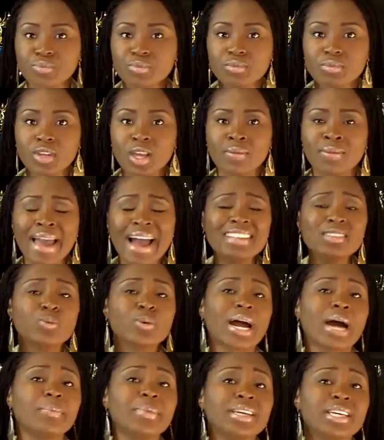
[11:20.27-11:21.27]
that's what
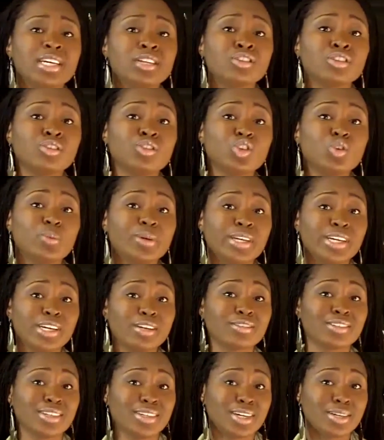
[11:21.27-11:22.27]
I began to do. But here's
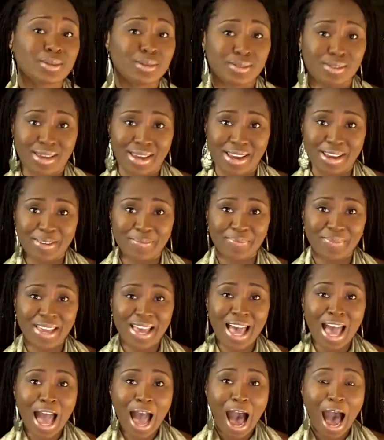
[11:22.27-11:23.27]
the other thing.
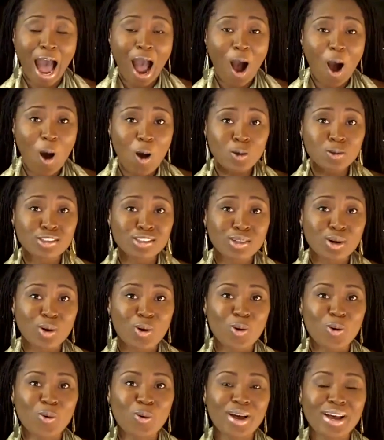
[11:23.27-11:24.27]
I
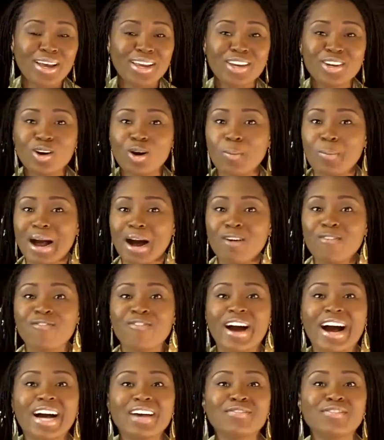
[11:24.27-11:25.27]
also, you know, about
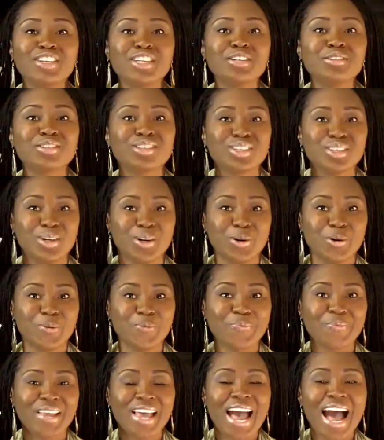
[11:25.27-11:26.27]
5 years ago,
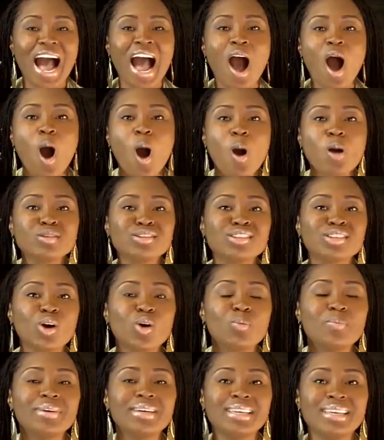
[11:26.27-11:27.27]
I also
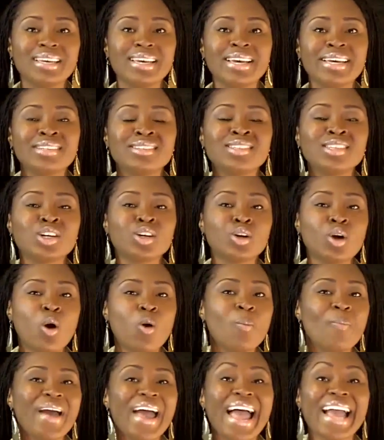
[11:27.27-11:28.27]
began to go
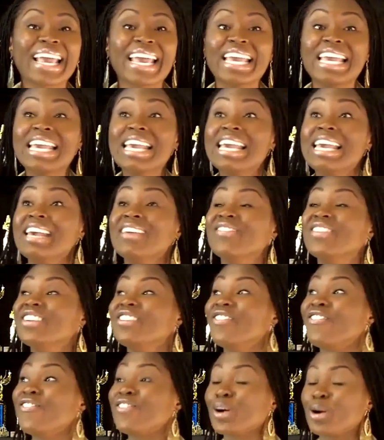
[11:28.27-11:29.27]
back even
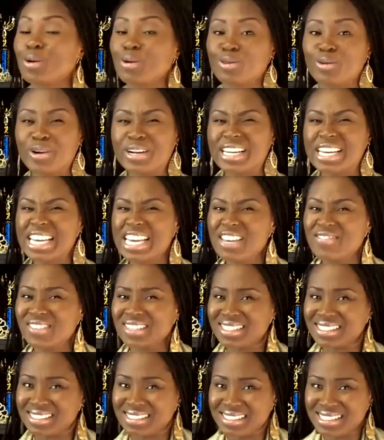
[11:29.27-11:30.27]
further and
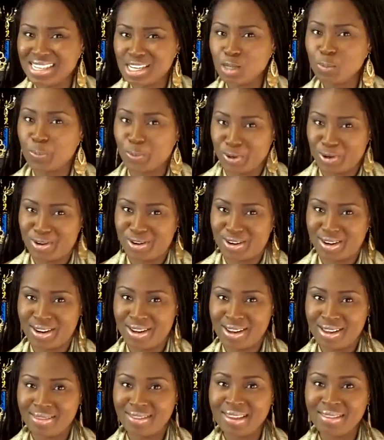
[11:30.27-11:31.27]
even deeper
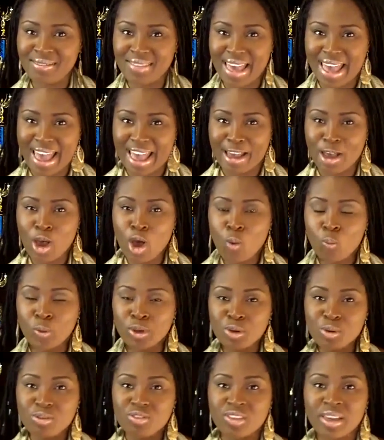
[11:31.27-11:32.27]
than that. When
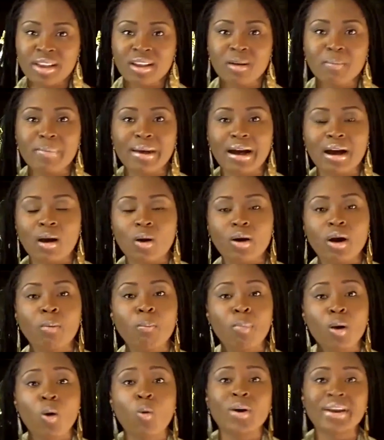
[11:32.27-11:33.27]
you think about a
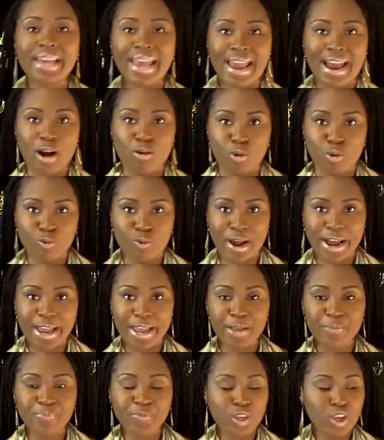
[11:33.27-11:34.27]
bow and arrow,
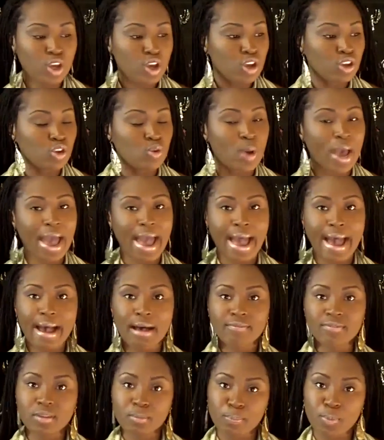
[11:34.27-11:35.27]
right? You have
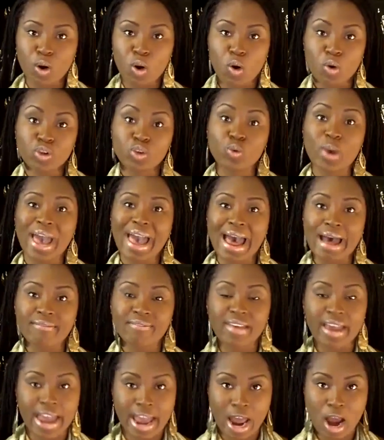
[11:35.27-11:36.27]
the bow, you have
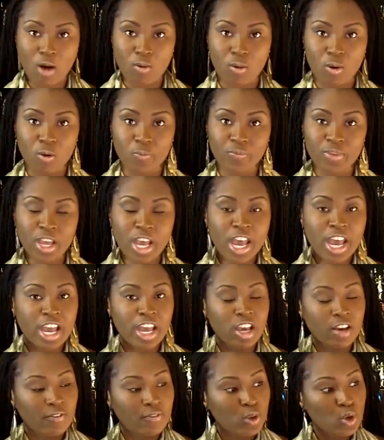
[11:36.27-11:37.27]
the arrow.
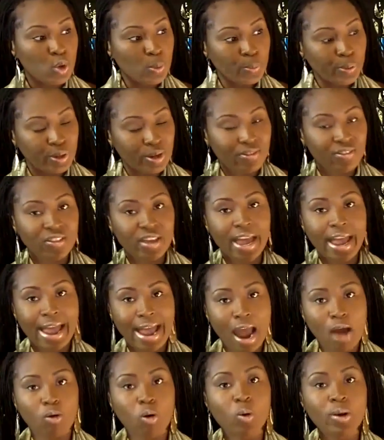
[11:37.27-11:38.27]
If you put the
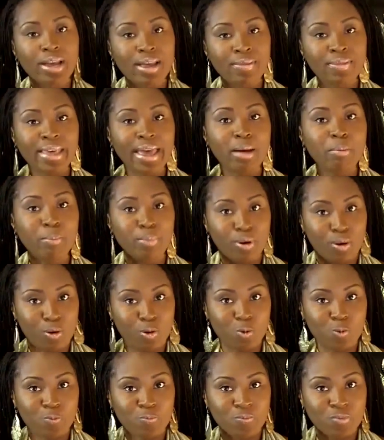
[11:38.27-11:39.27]
arrow in that bow
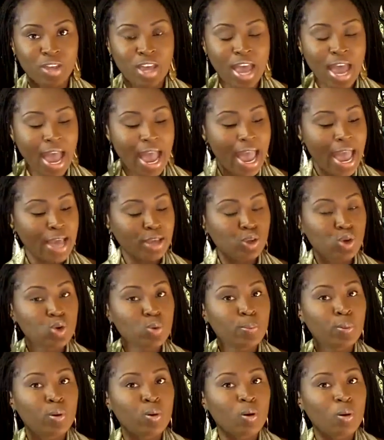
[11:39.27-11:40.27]
and you
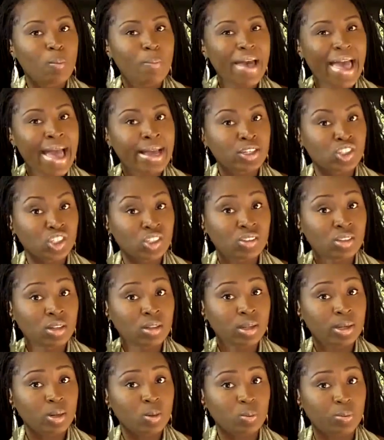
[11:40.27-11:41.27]
pull back just a
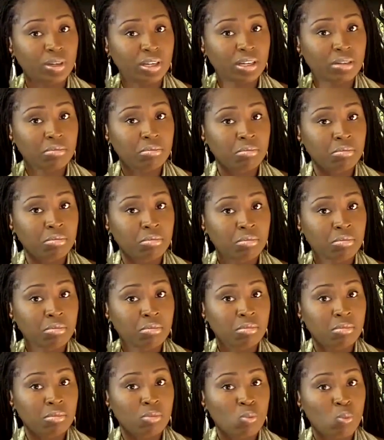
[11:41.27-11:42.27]
little bit,
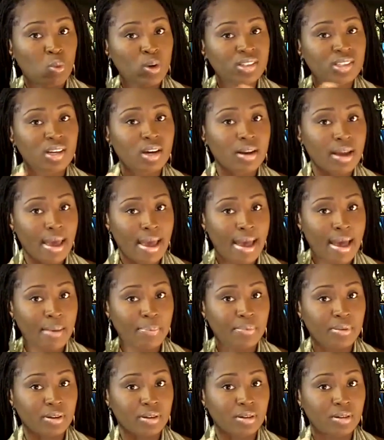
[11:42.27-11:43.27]
what's going to
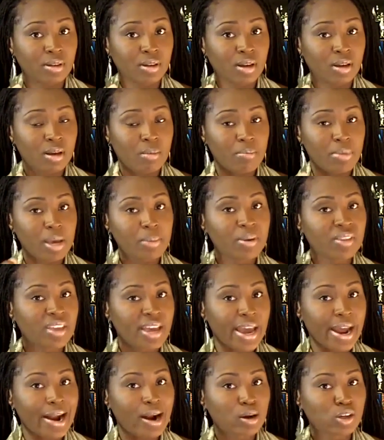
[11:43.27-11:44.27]
happen? Maybe the
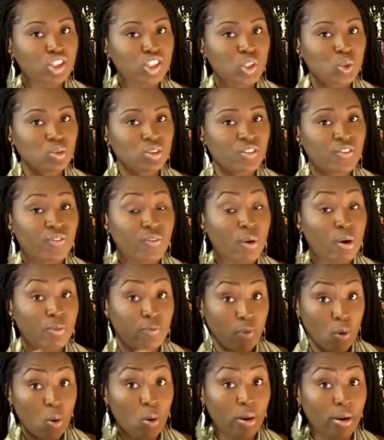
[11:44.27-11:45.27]
arrow shoots
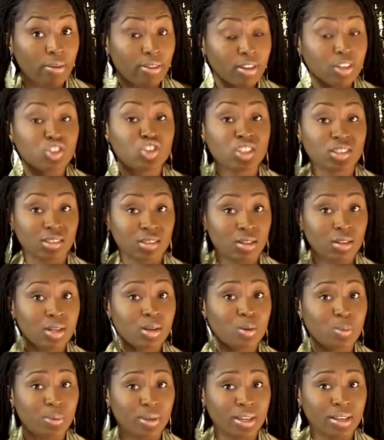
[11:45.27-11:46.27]
forth just a little
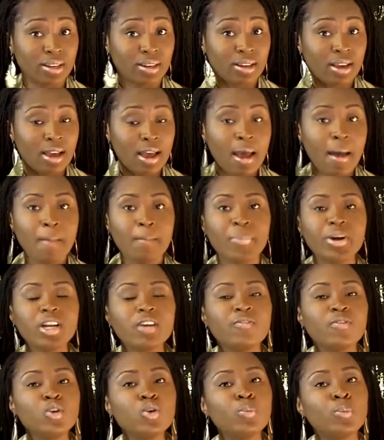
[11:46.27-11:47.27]
bit. But if
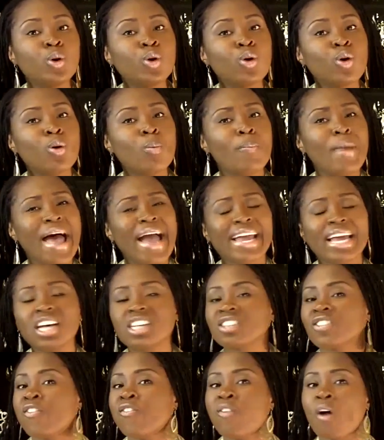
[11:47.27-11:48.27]
you pull back as
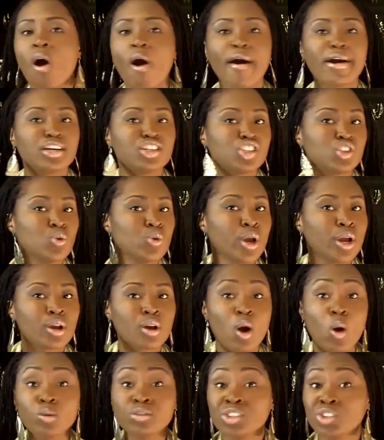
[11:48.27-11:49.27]
far as you can
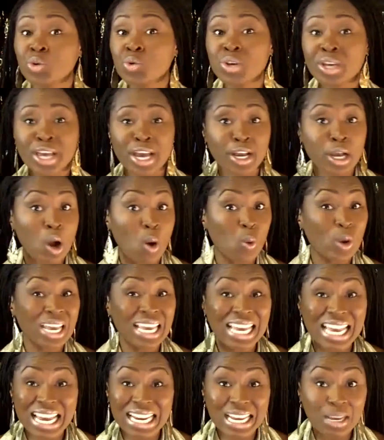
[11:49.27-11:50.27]
go till you can't go
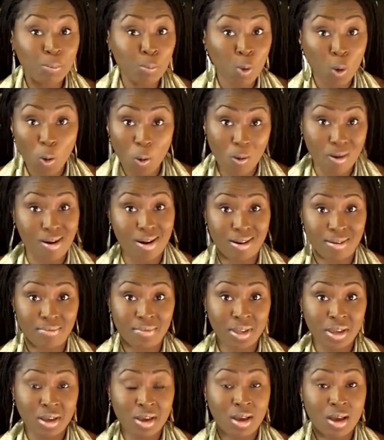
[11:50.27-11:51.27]
anymore,
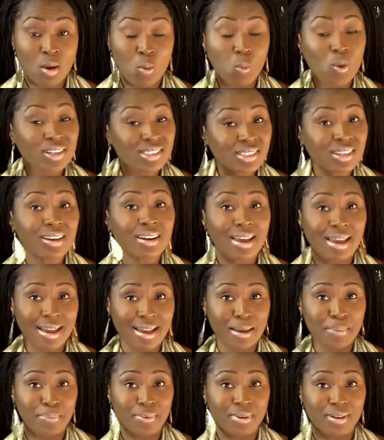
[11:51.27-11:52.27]
what's going to
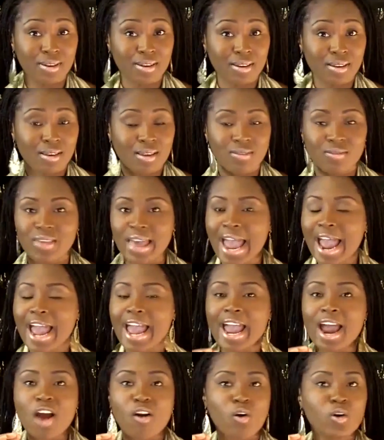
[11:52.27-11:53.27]
happen? That
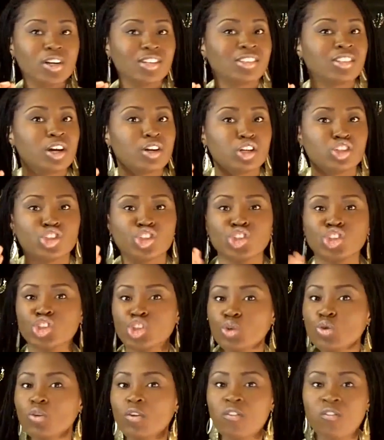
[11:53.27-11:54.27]
arrow is going to
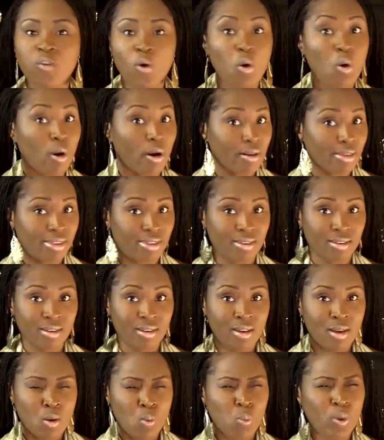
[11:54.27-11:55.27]
shoot forth
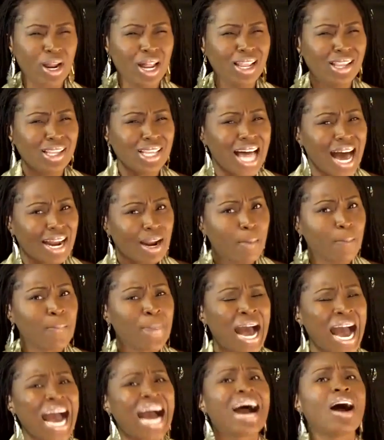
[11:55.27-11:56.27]
with a lot of
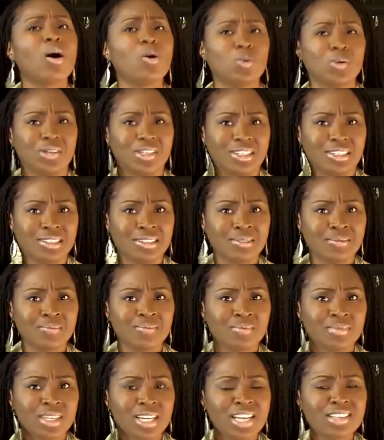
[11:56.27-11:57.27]
power.
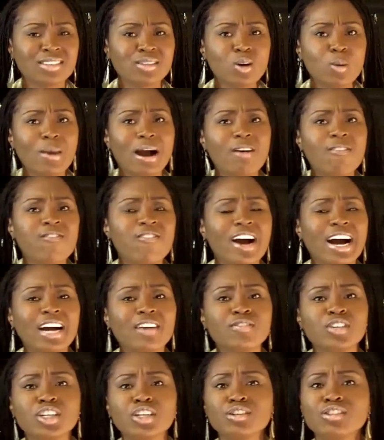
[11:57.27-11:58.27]
And so about 5
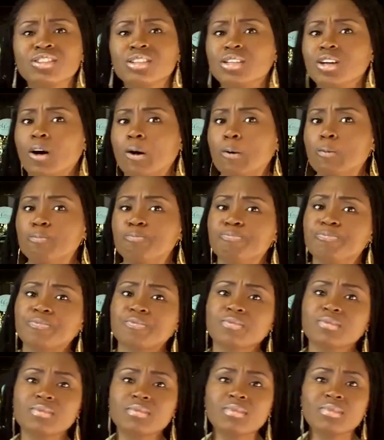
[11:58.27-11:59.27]
years ago,
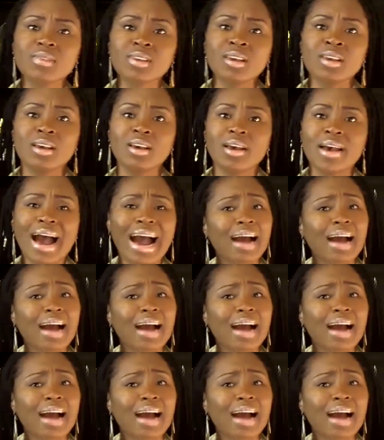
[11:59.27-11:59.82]
I